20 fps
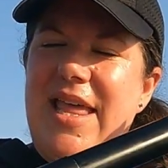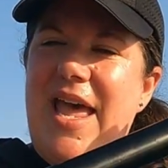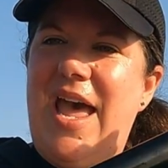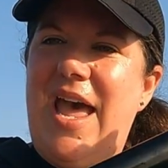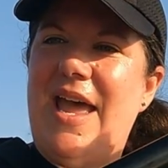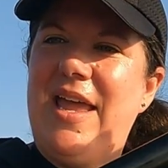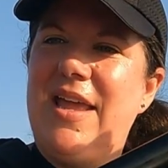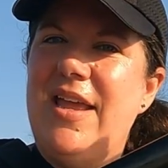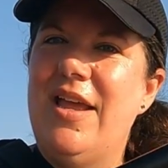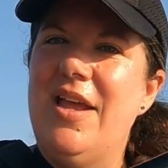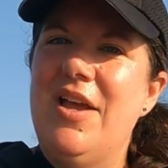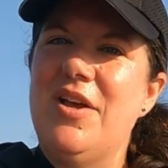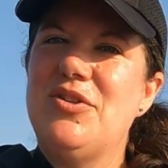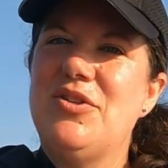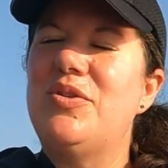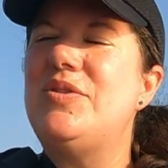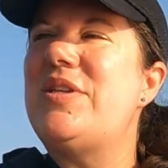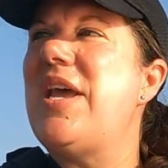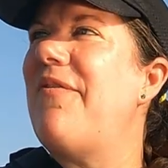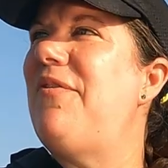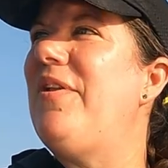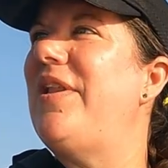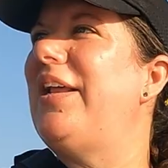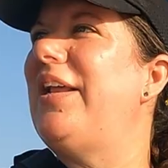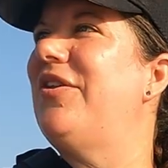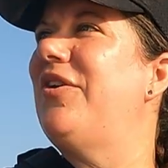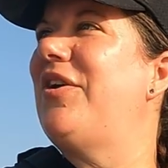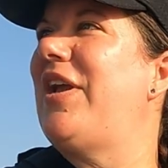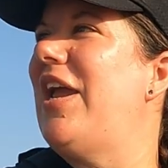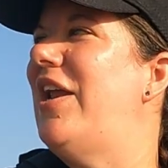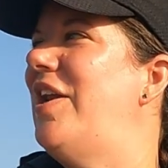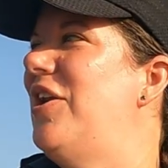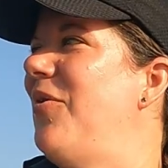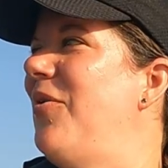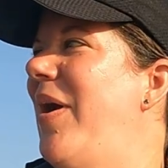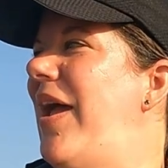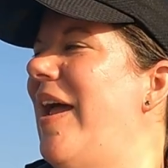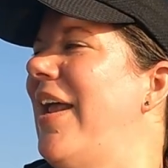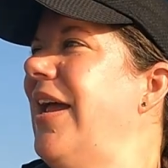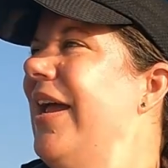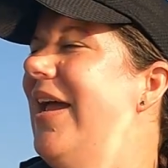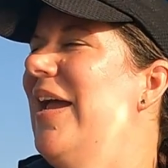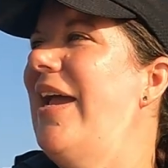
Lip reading: that. So definitely look into it.